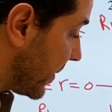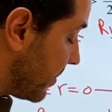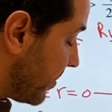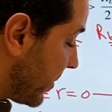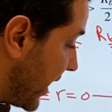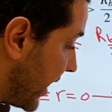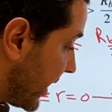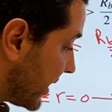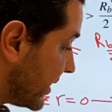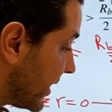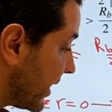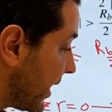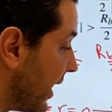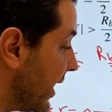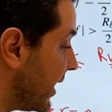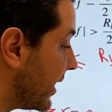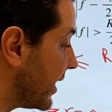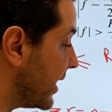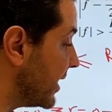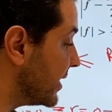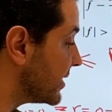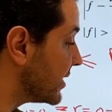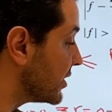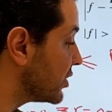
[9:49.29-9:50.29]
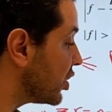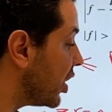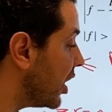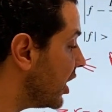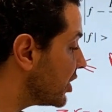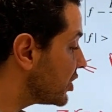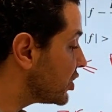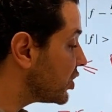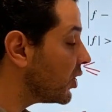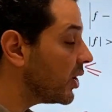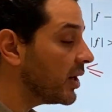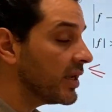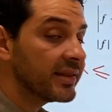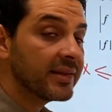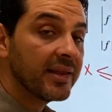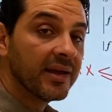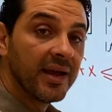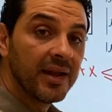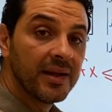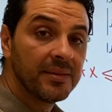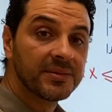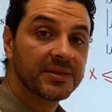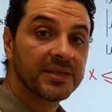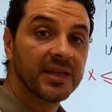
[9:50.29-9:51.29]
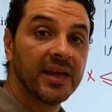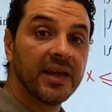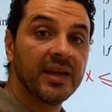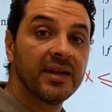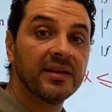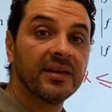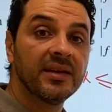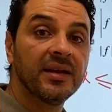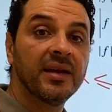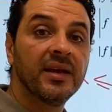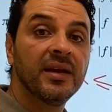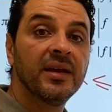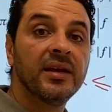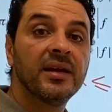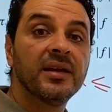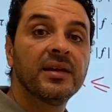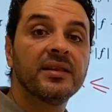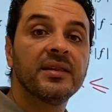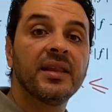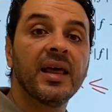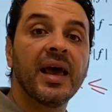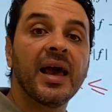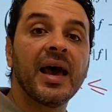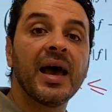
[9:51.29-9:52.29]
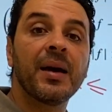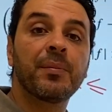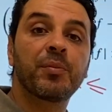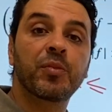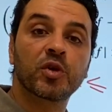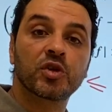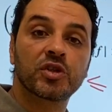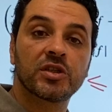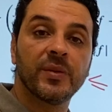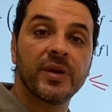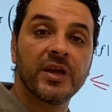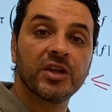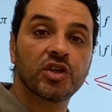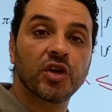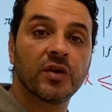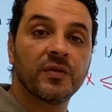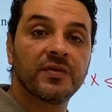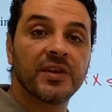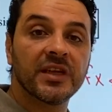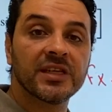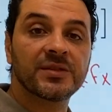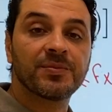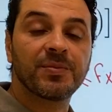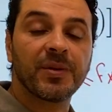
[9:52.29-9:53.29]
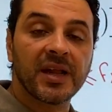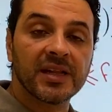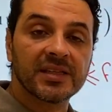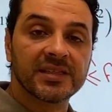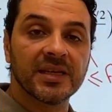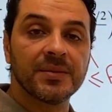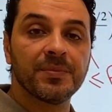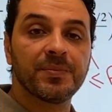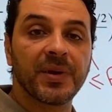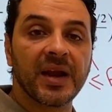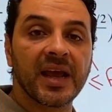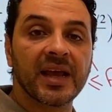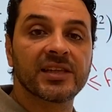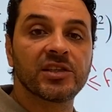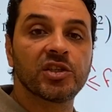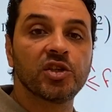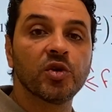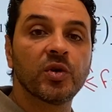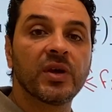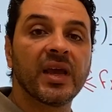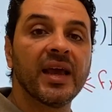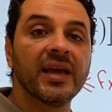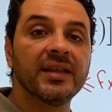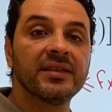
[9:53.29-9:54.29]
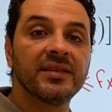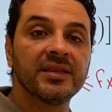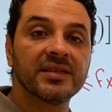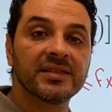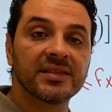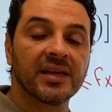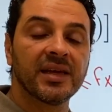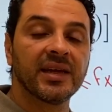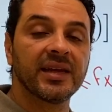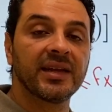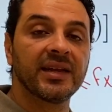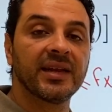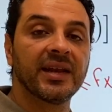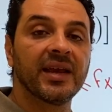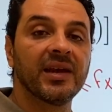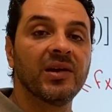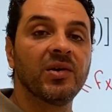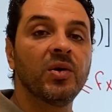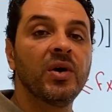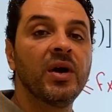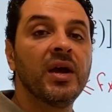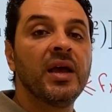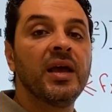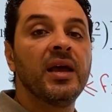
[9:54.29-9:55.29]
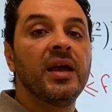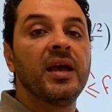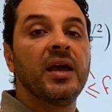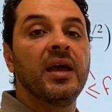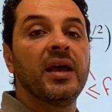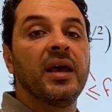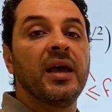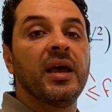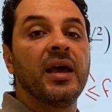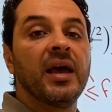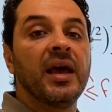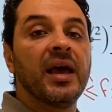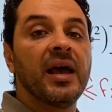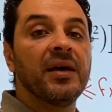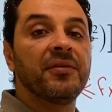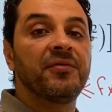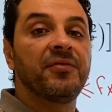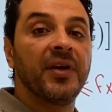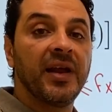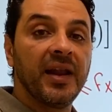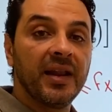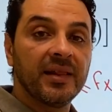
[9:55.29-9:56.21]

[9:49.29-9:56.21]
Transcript: practical cases. Also, it helps in the approximation of this pulse in practice. You can design now a